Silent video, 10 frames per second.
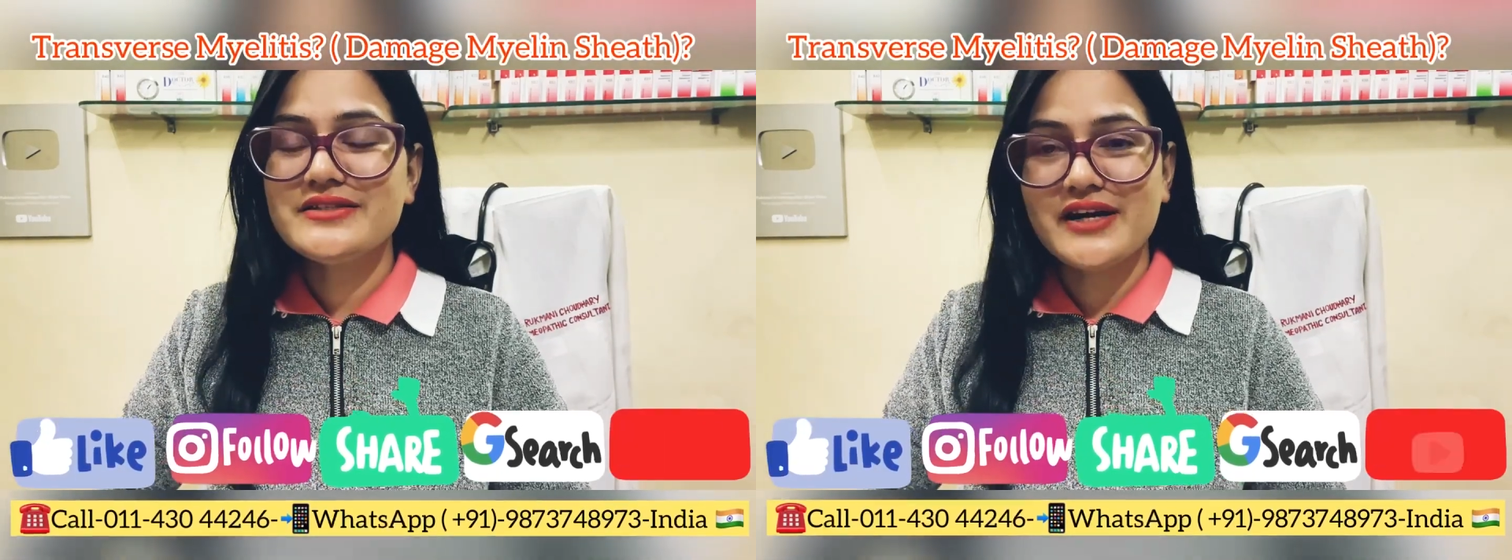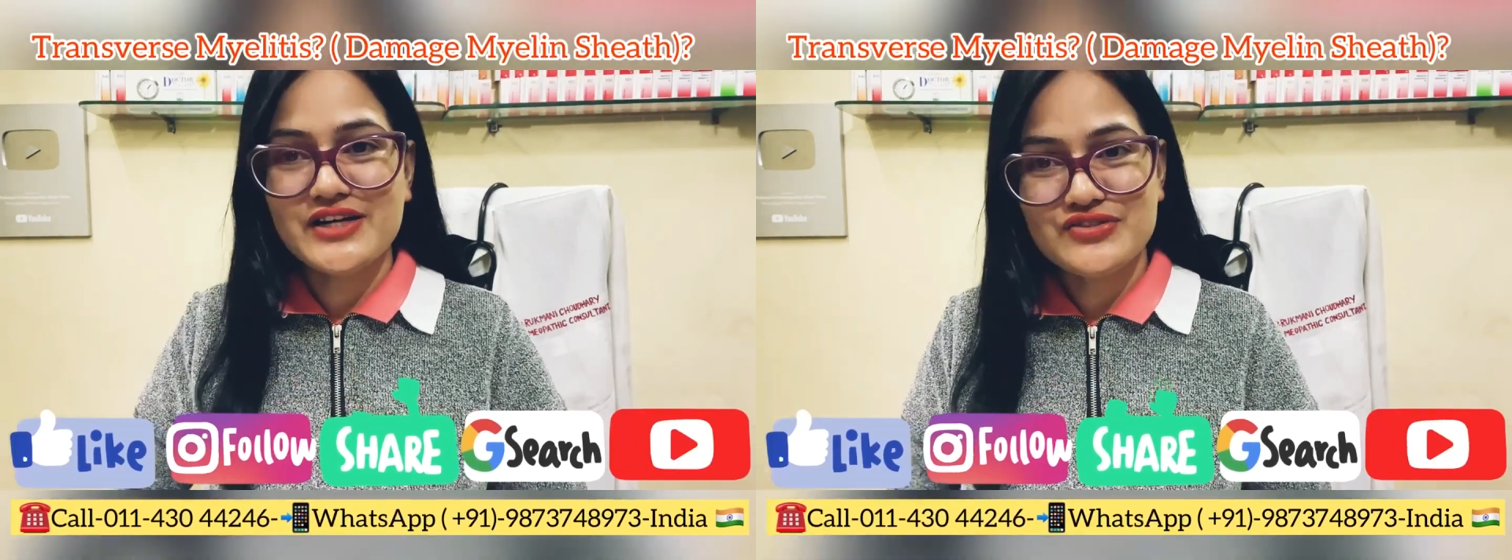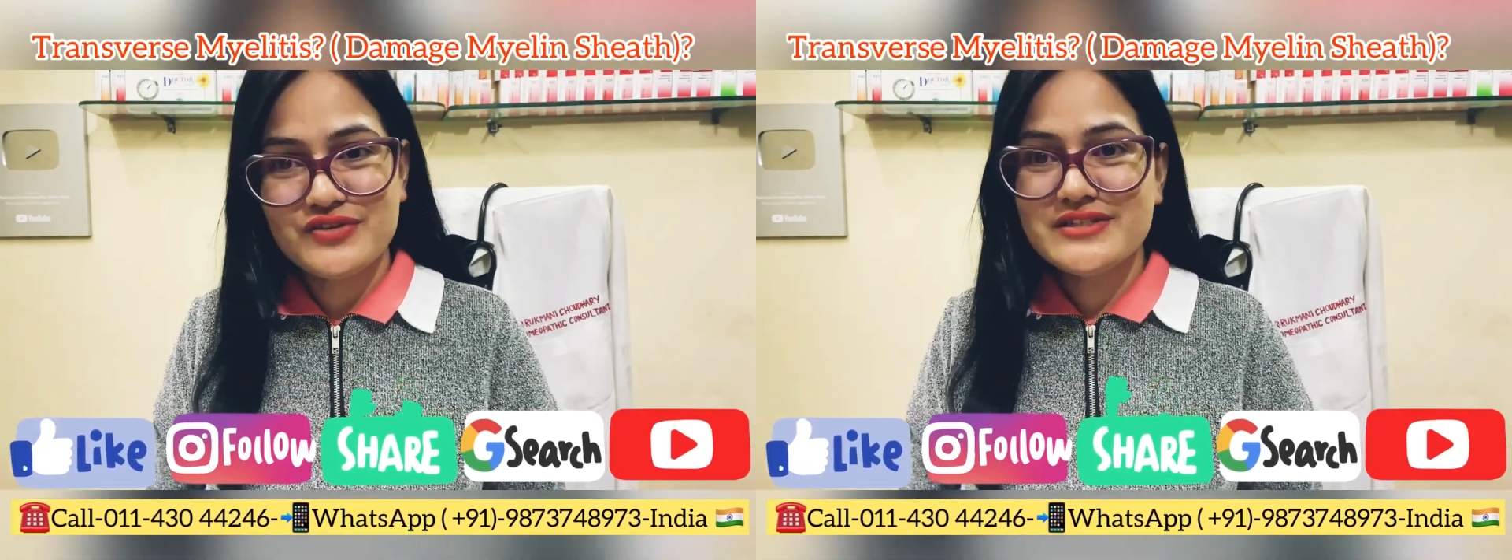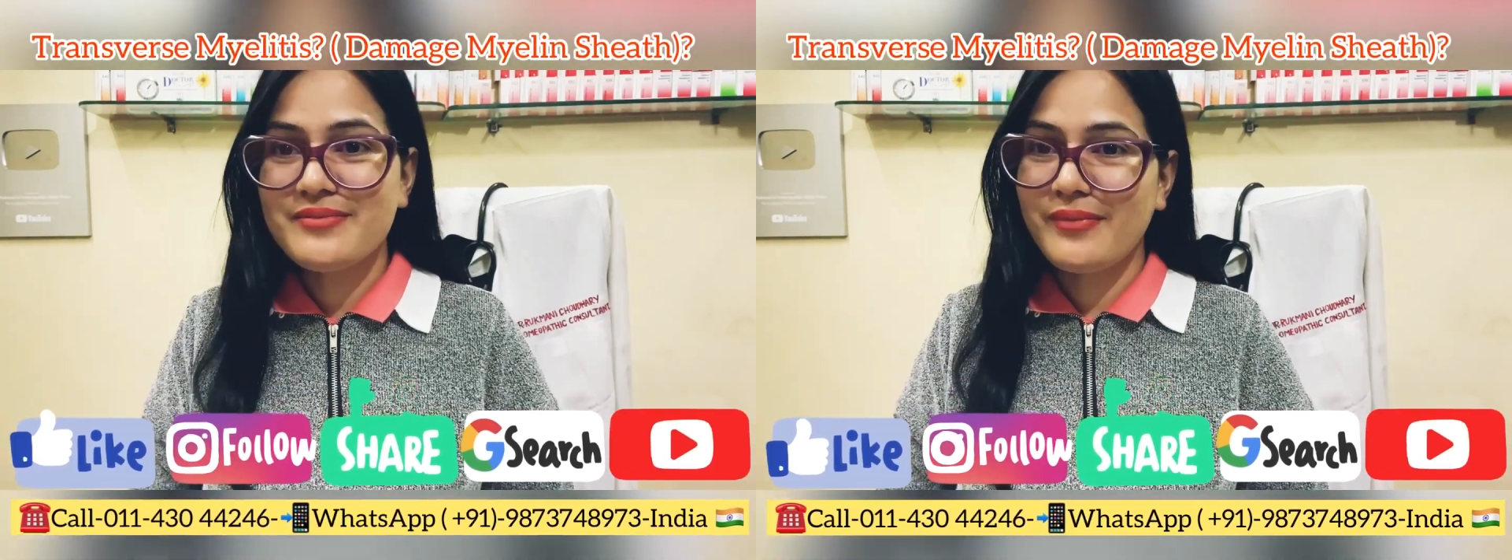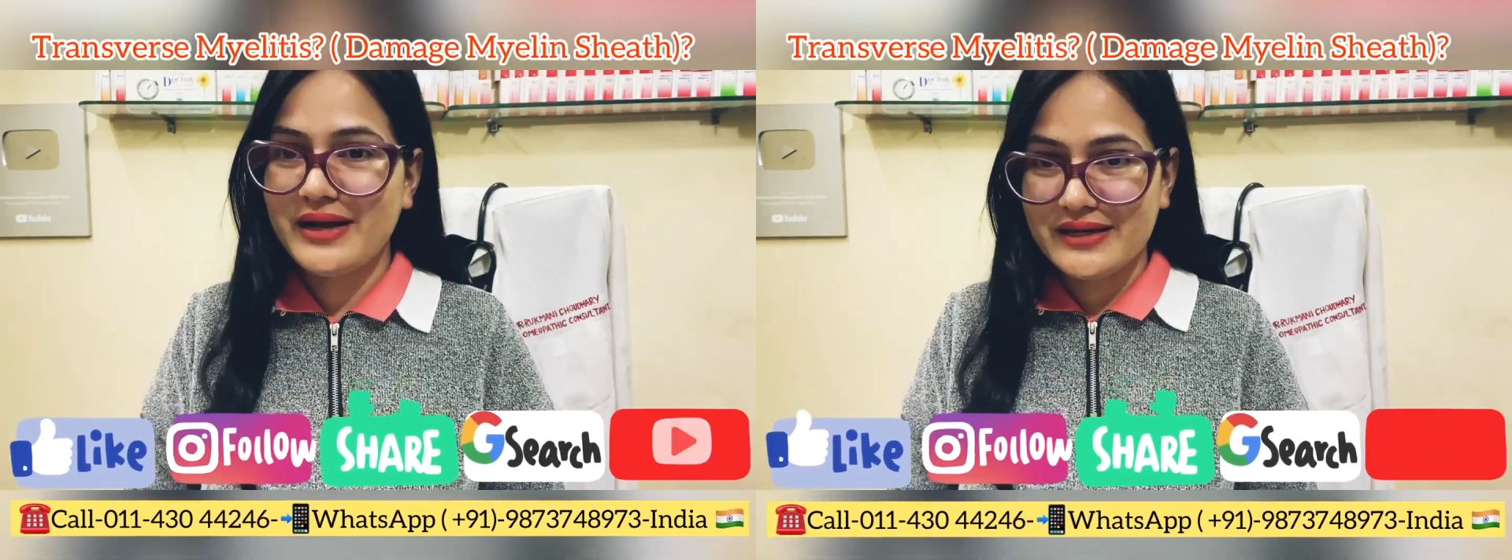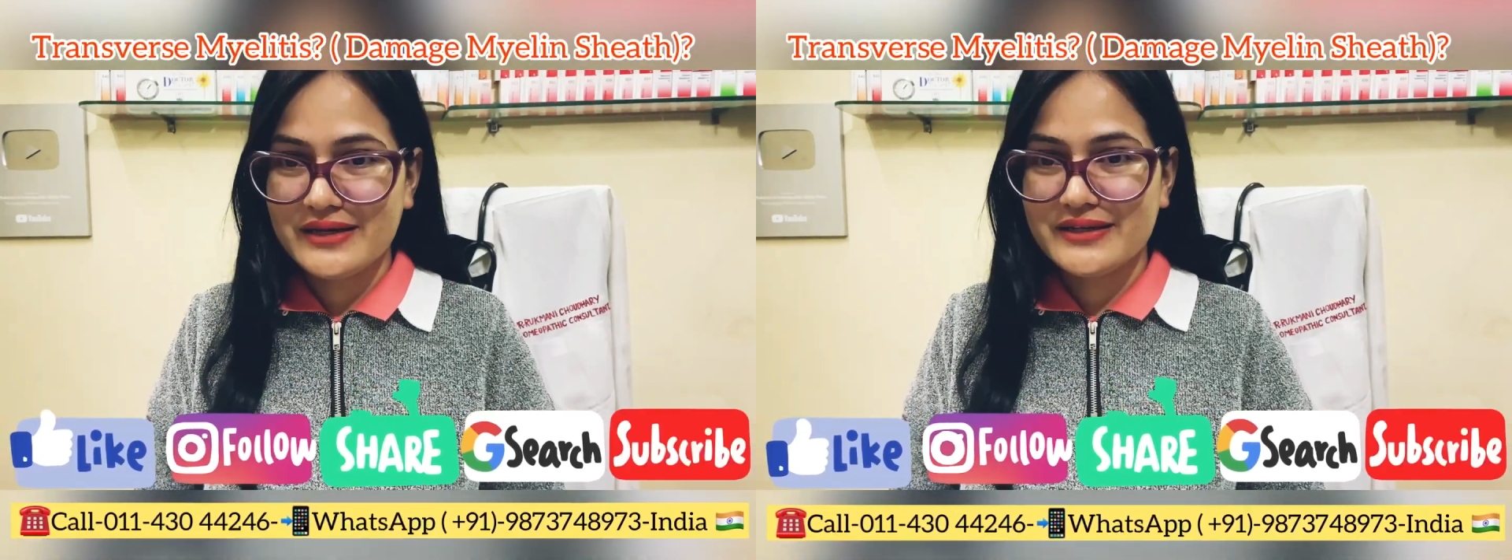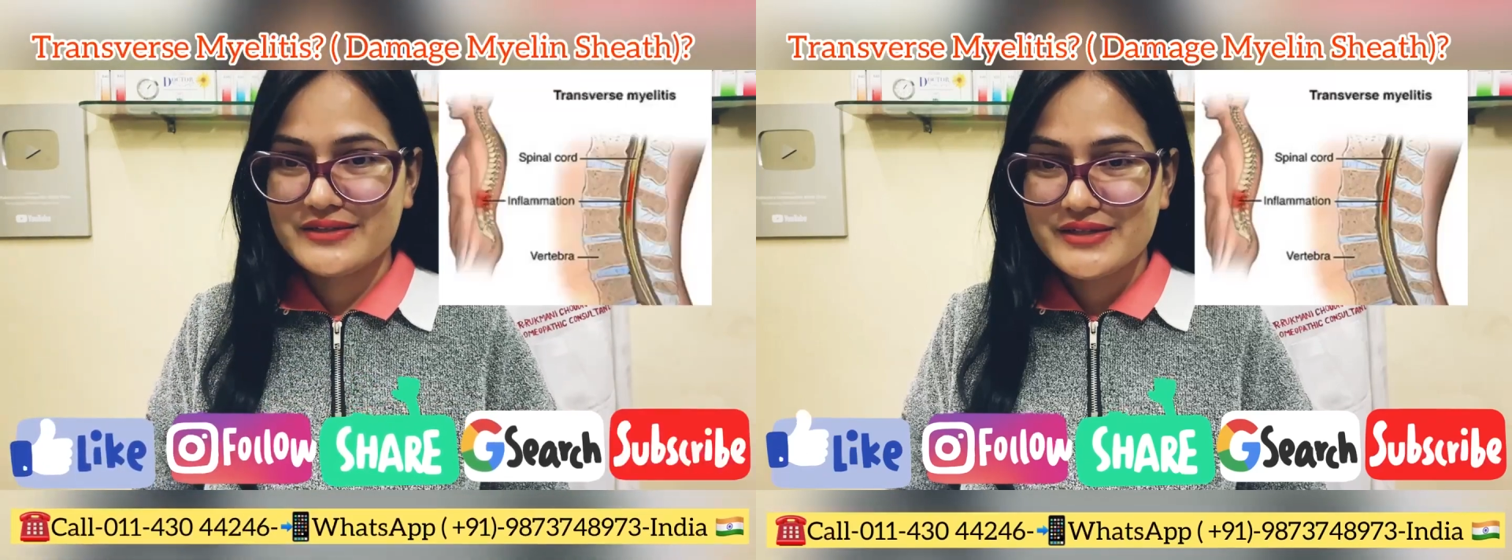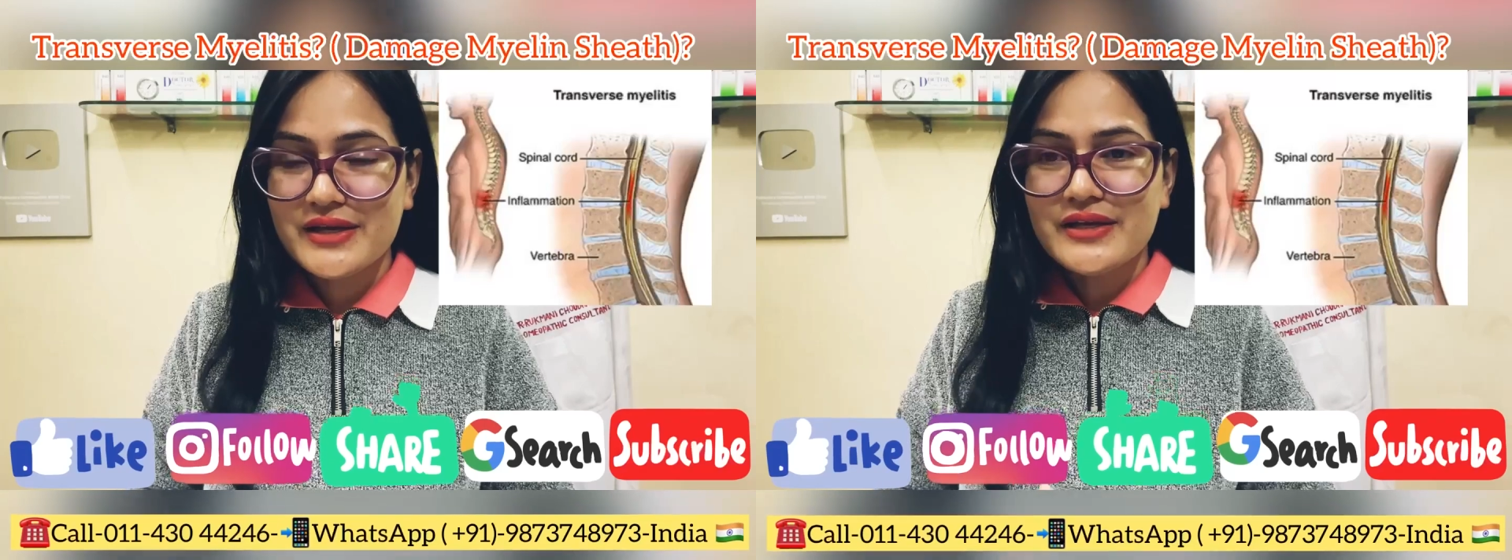transverse myelitis.